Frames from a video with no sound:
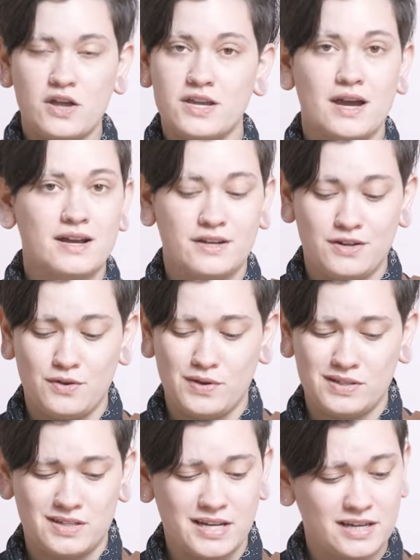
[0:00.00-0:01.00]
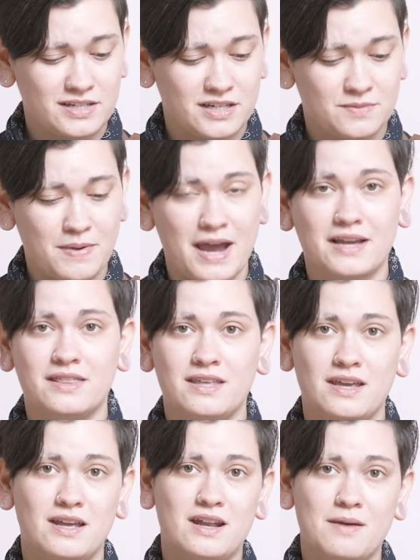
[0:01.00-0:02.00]
All you got to do is text us back
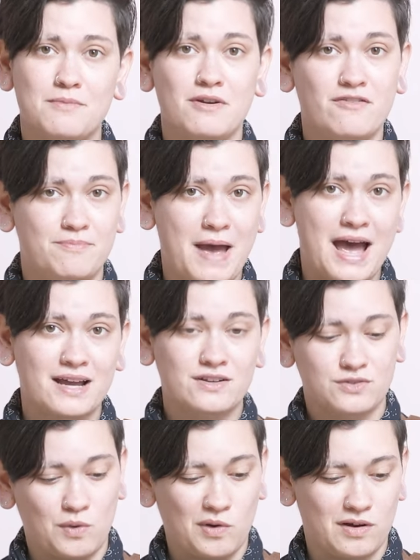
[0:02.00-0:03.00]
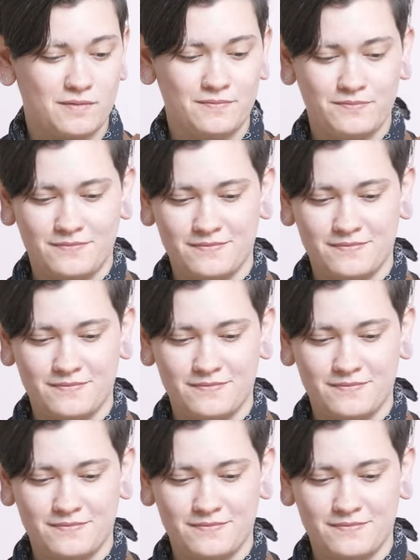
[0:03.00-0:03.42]
the number of bags or